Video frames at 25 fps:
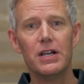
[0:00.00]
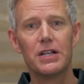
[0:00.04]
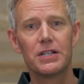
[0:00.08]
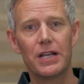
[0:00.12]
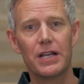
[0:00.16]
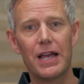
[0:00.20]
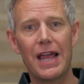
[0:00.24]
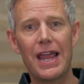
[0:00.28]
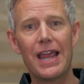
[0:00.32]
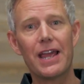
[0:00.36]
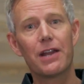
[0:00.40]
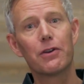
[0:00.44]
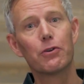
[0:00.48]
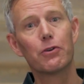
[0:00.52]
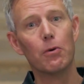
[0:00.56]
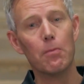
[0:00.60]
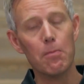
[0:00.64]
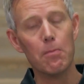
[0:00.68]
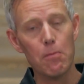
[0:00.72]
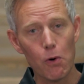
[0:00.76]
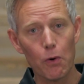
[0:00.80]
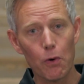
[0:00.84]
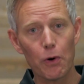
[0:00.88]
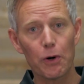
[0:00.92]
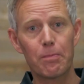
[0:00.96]
to handle
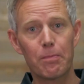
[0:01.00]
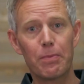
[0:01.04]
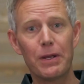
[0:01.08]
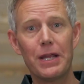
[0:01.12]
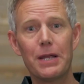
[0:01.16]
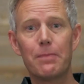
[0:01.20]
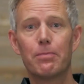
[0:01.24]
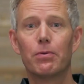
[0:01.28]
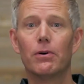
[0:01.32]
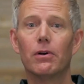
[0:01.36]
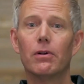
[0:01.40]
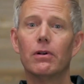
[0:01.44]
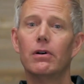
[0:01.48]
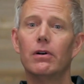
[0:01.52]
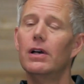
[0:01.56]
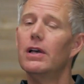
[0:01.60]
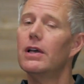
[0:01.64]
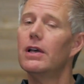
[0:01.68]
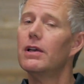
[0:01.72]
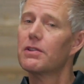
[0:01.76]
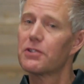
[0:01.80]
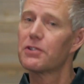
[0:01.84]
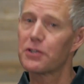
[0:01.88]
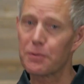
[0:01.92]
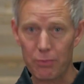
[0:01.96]
more people
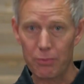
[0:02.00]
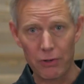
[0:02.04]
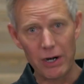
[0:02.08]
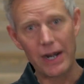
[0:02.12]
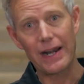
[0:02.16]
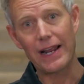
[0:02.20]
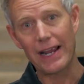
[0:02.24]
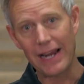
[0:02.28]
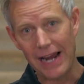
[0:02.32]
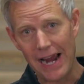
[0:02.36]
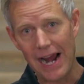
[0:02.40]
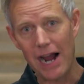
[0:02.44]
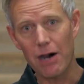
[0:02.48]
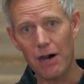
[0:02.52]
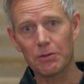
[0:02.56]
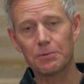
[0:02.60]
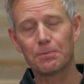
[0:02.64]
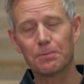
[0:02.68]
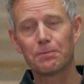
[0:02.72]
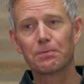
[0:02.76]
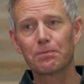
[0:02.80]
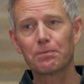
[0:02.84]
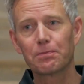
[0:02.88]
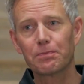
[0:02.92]
spreading out.